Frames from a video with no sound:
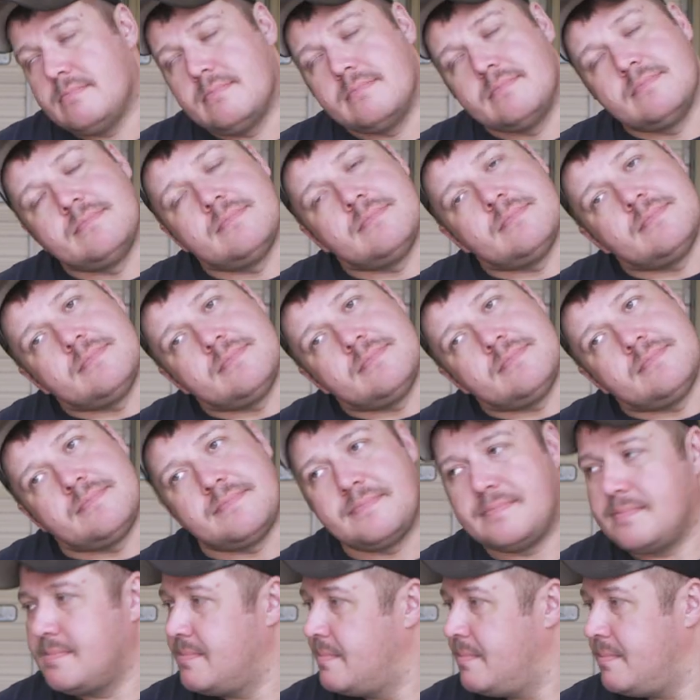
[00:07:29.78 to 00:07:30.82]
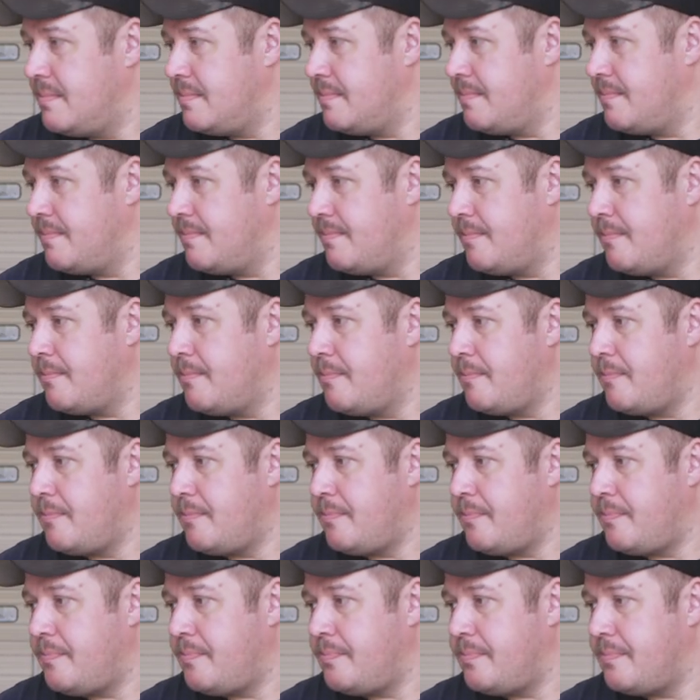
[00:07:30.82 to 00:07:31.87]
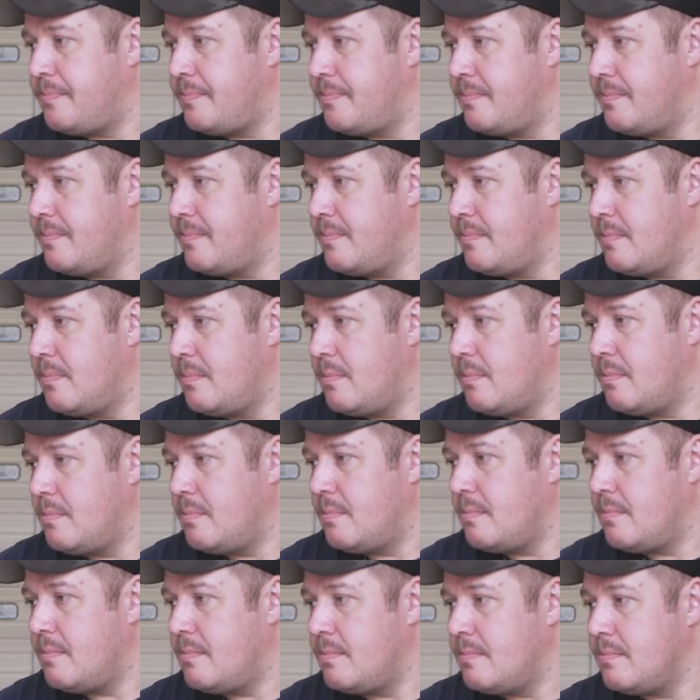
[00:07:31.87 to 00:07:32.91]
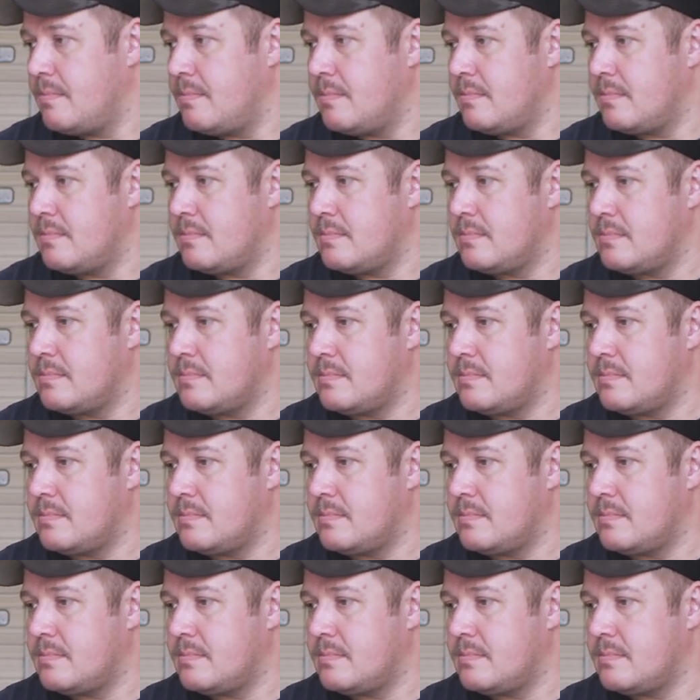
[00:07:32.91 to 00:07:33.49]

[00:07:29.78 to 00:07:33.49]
No words are spoken by the person on screen.